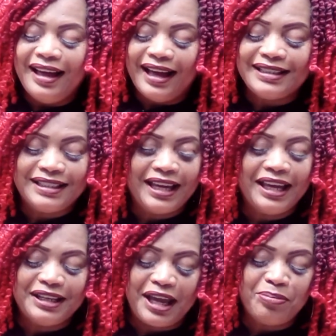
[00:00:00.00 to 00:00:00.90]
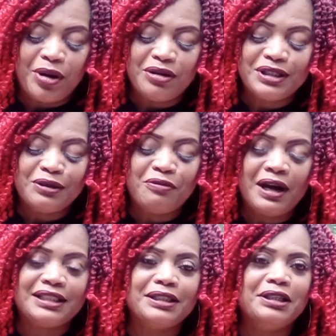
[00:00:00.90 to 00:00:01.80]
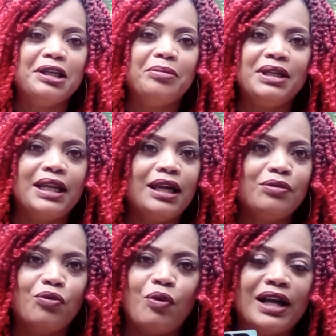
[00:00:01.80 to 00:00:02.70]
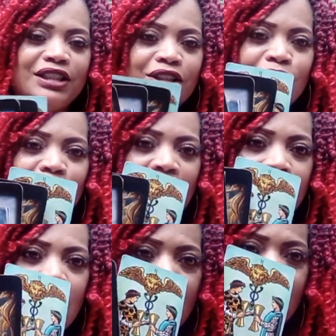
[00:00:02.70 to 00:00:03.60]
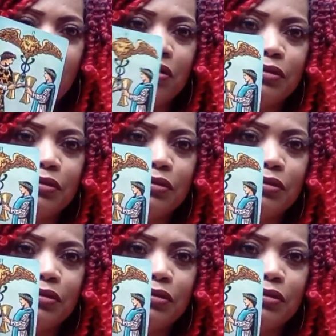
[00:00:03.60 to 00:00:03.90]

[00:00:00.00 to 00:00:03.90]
I tell you, they person watching them and they watching you like a hawk.